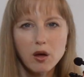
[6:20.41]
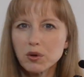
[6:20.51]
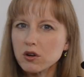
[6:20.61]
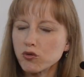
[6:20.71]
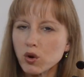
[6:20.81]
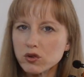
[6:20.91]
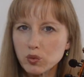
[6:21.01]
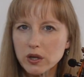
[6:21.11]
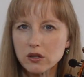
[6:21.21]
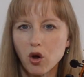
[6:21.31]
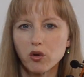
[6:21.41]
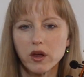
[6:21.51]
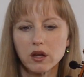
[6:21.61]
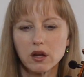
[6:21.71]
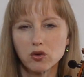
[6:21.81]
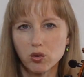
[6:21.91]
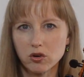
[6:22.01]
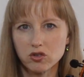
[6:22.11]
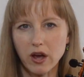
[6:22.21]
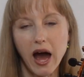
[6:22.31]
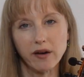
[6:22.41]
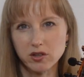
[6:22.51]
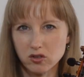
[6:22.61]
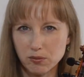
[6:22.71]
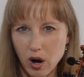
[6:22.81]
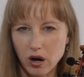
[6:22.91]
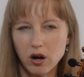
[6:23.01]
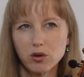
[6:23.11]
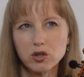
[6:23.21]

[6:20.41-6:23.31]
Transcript: But of course, we know that in order to have it tomorrow,